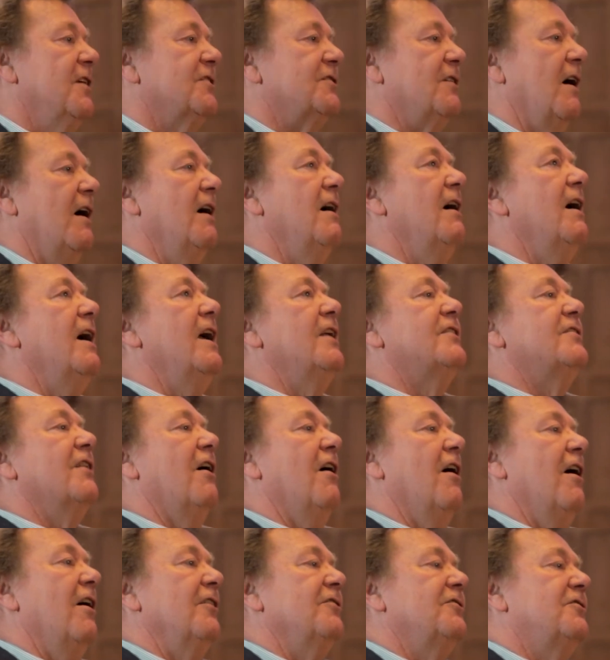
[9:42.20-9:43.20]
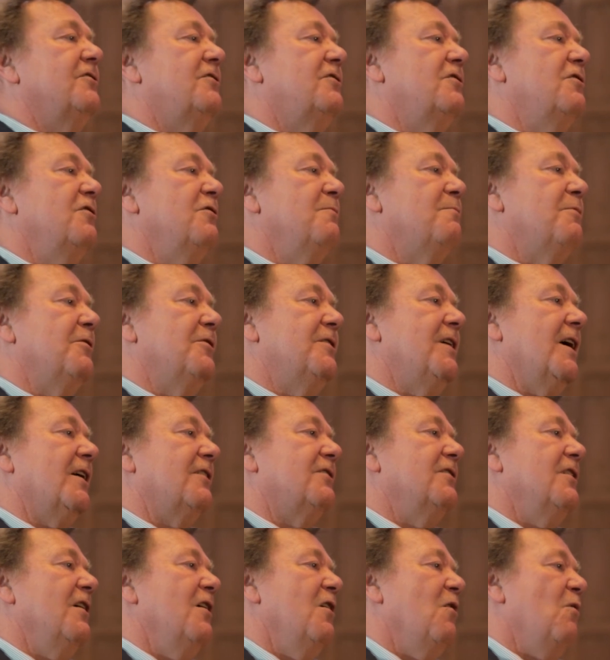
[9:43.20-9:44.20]
So it's hard to
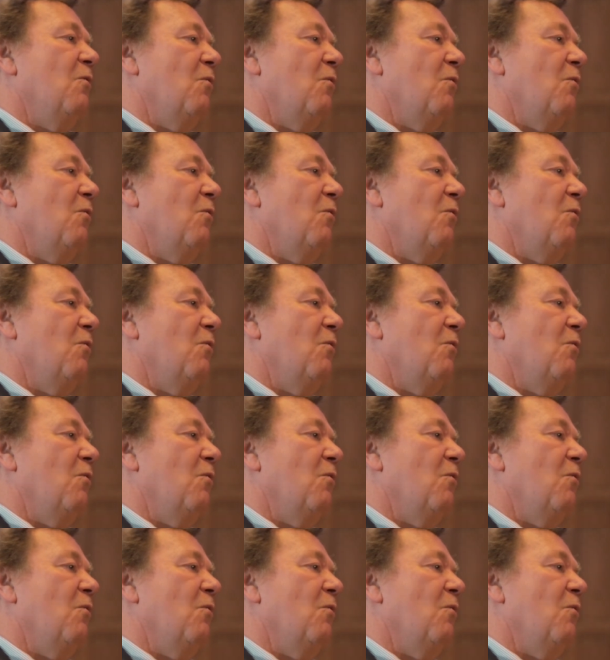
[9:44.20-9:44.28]
predict